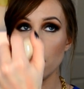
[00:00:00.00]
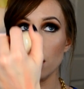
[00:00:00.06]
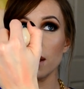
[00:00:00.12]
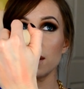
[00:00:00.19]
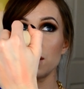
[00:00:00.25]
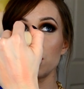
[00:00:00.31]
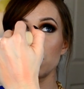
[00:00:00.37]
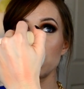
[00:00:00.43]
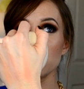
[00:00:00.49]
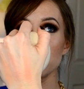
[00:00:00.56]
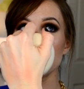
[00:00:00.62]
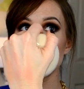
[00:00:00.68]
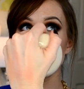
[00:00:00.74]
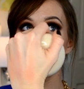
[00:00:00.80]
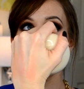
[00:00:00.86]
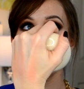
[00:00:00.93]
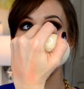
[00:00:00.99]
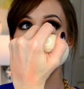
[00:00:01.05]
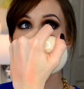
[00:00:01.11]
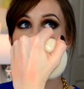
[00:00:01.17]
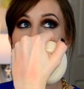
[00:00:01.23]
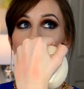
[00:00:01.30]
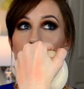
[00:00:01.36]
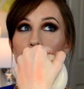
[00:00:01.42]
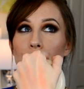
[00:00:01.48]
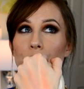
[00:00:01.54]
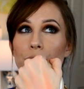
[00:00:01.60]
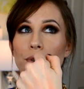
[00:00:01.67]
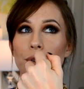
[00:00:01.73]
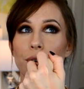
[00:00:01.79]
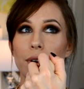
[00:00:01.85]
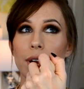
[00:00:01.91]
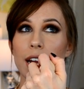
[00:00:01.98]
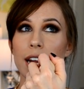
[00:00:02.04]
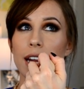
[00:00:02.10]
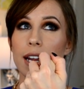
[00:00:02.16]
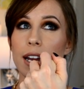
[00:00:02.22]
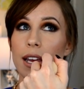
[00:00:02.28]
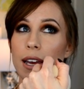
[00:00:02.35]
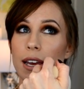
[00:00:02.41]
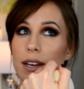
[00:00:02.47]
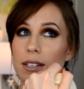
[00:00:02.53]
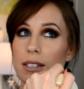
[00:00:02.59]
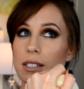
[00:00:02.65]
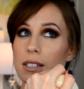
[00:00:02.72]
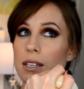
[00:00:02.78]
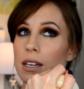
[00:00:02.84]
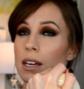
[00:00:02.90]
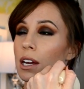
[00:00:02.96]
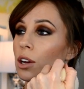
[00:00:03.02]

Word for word: It's just the prettiest,